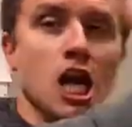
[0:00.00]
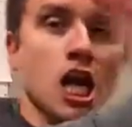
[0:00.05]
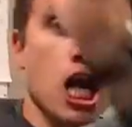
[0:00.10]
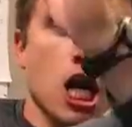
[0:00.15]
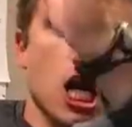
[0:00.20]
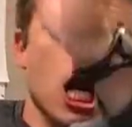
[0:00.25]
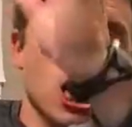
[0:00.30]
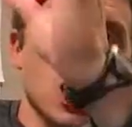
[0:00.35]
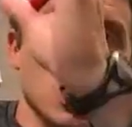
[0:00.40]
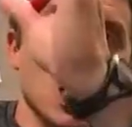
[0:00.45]

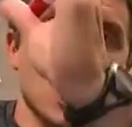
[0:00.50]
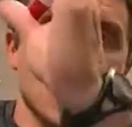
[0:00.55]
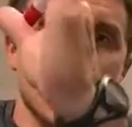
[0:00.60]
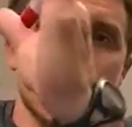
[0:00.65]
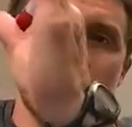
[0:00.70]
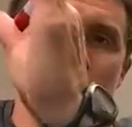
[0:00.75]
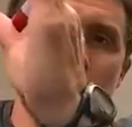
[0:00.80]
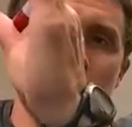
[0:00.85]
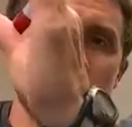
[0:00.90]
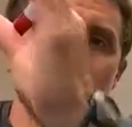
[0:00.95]

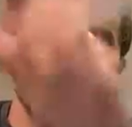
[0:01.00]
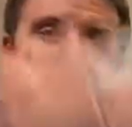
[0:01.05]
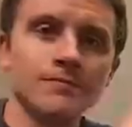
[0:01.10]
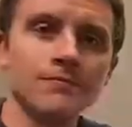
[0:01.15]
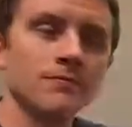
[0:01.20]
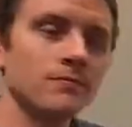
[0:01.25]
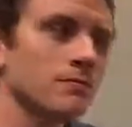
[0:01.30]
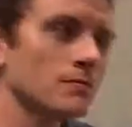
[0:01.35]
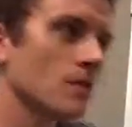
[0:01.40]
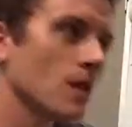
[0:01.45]
I
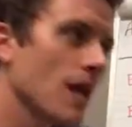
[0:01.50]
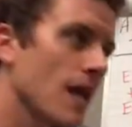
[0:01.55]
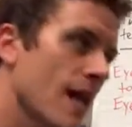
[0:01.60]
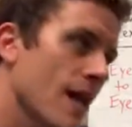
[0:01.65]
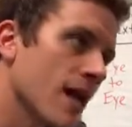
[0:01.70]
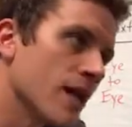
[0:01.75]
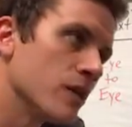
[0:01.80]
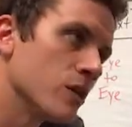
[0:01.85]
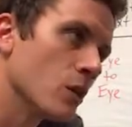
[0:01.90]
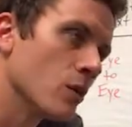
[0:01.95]

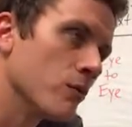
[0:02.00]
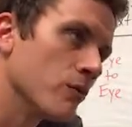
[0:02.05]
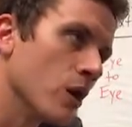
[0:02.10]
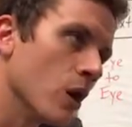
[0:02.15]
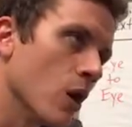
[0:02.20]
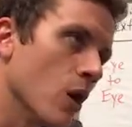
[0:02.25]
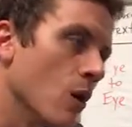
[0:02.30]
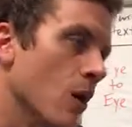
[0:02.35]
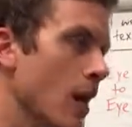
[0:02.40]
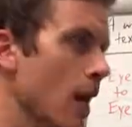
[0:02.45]
don't
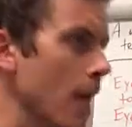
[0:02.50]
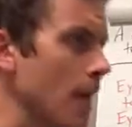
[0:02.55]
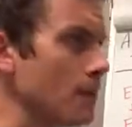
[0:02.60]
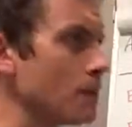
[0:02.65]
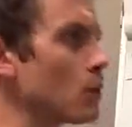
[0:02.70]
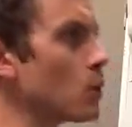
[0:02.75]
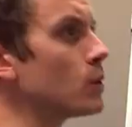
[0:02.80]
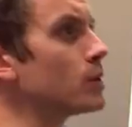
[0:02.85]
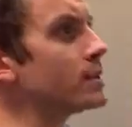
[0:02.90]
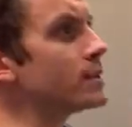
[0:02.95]
know. I'm
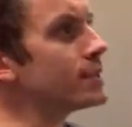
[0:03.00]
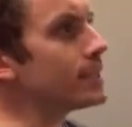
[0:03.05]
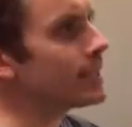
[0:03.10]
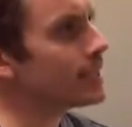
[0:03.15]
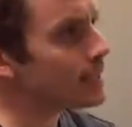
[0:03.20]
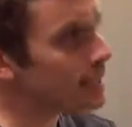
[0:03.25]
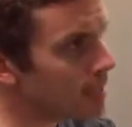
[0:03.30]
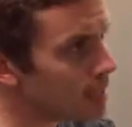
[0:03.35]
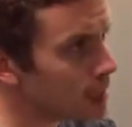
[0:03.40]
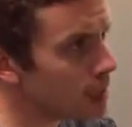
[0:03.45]
going to
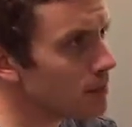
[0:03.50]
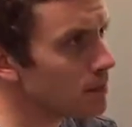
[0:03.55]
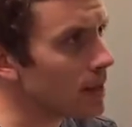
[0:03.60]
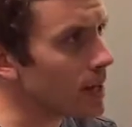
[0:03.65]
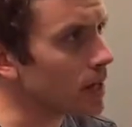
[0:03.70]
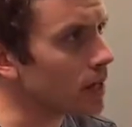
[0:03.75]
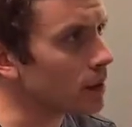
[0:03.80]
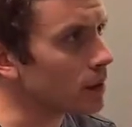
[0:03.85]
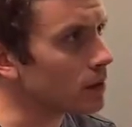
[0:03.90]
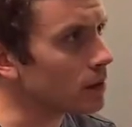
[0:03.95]

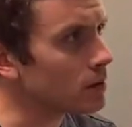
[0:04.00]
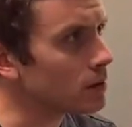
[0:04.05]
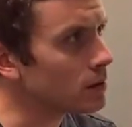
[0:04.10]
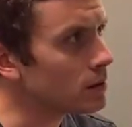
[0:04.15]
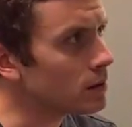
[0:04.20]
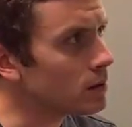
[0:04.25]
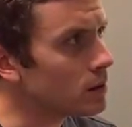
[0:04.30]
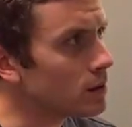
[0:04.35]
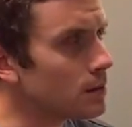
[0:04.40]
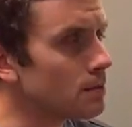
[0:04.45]
email
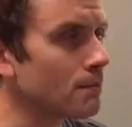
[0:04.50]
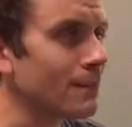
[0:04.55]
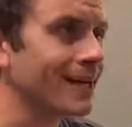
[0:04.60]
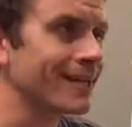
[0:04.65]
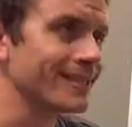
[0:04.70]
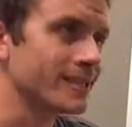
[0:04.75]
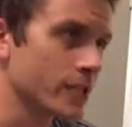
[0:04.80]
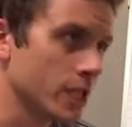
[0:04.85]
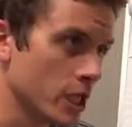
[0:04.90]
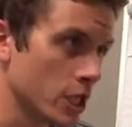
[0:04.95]

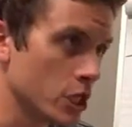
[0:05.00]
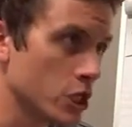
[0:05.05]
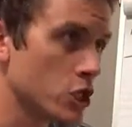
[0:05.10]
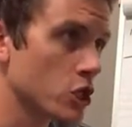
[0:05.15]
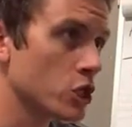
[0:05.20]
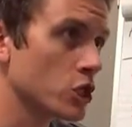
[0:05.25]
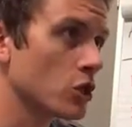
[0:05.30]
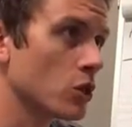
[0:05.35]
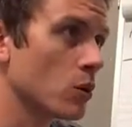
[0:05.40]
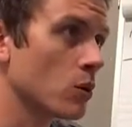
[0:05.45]
my
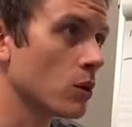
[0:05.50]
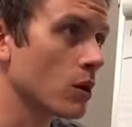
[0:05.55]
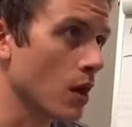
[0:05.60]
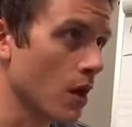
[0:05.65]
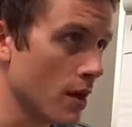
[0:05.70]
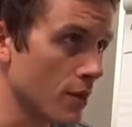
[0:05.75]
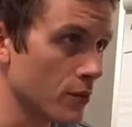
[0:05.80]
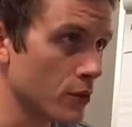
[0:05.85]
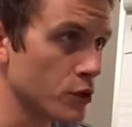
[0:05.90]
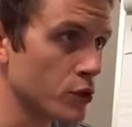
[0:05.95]
teacher or
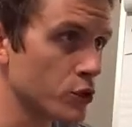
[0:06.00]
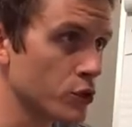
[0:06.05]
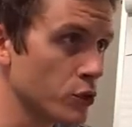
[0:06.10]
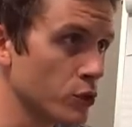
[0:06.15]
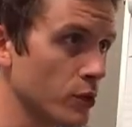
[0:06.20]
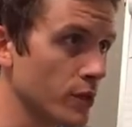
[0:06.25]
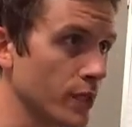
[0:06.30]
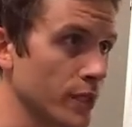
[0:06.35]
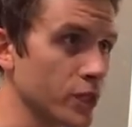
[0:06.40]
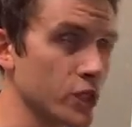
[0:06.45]
other
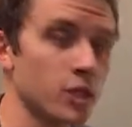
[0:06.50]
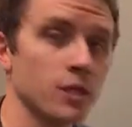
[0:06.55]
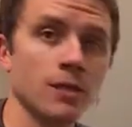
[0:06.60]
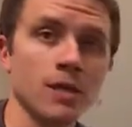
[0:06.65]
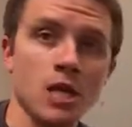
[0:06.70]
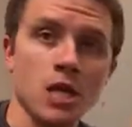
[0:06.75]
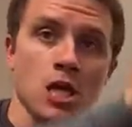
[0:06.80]
students.